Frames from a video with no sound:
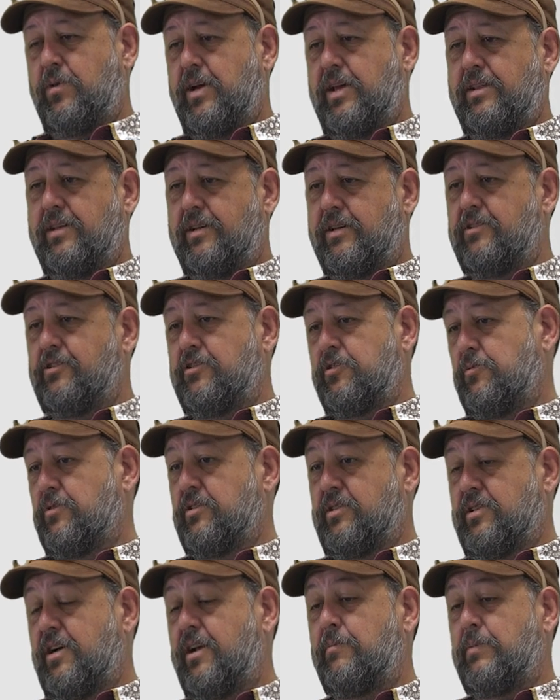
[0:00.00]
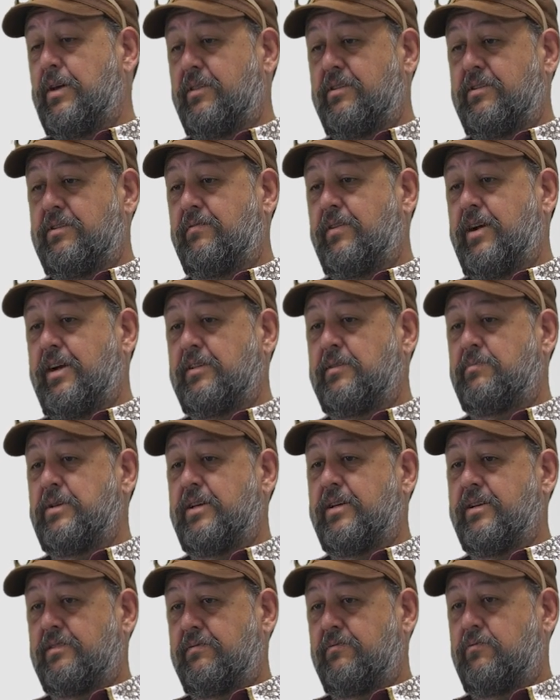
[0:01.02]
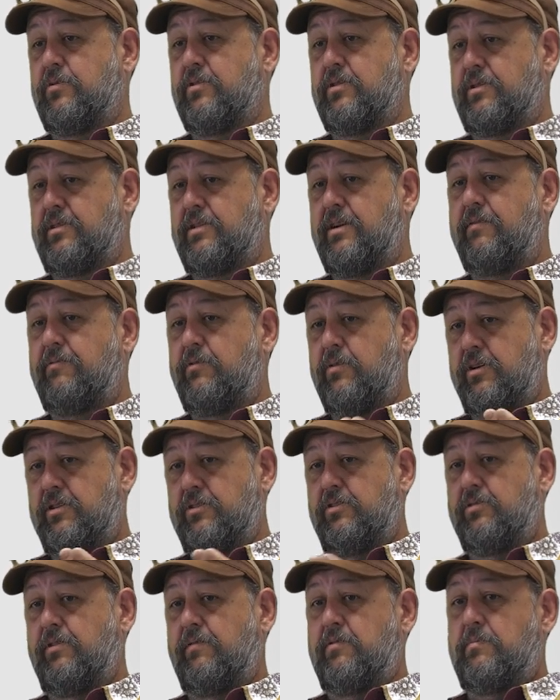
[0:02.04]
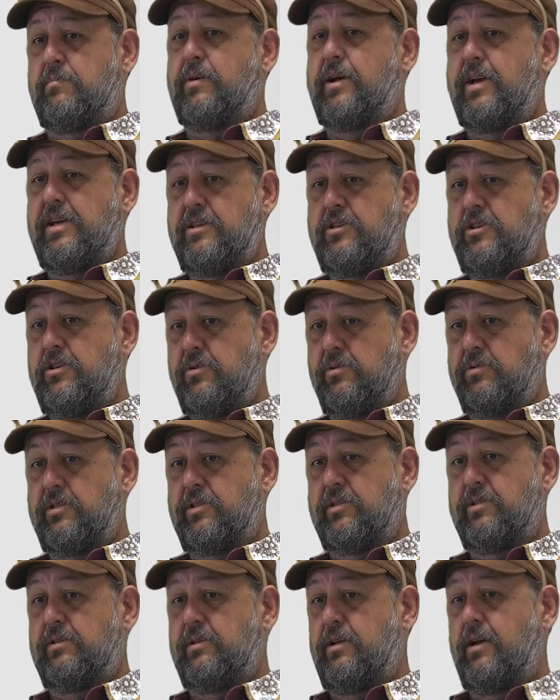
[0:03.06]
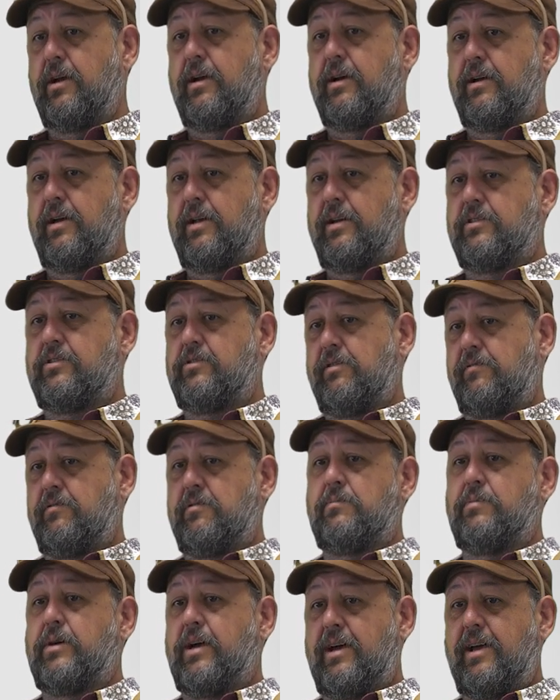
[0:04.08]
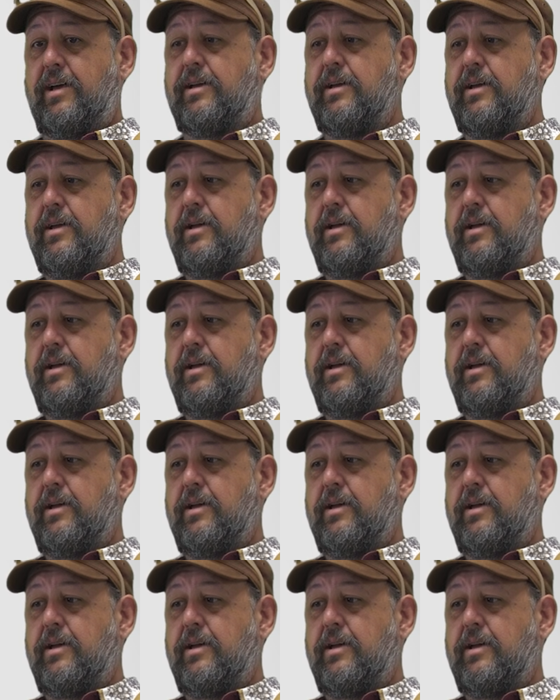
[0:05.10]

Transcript: the way that consumers thought about the device, because, of course, software is driven by use, uh, and it's driven by,